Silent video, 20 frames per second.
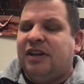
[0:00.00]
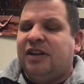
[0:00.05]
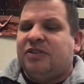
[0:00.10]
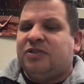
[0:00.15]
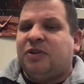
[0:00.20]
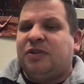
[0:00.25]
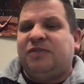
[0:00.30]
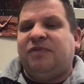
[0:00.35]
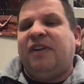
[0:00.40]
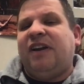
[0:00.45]

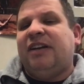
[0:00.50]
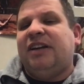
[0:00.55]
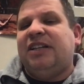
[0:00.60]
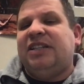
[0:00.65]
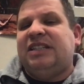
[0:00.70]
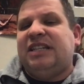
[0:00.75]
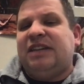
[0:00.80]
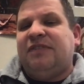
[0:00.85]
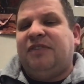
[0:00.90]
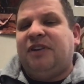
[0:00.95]
So it's very
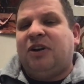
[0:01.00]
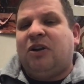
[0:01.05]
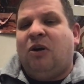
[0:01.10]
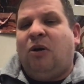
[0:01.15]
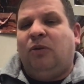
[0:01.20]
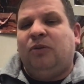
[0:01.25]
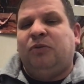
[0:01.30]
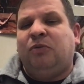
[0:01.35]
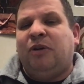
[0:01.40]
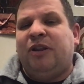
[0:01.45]

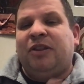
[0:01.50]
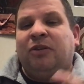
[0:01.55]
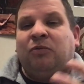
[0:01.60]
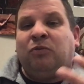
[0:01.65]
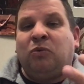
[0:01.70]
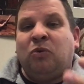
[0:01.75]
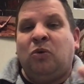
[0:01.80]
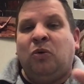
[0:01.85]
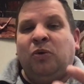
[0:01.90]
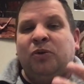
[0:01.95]
difficult when the
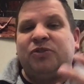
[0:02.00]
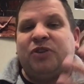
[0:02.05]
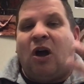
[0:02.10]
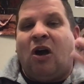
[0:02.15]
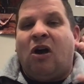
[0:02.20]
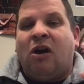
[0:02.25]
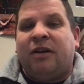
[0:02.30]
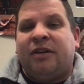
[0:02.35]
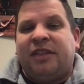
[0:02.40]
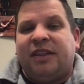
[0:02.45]
rules are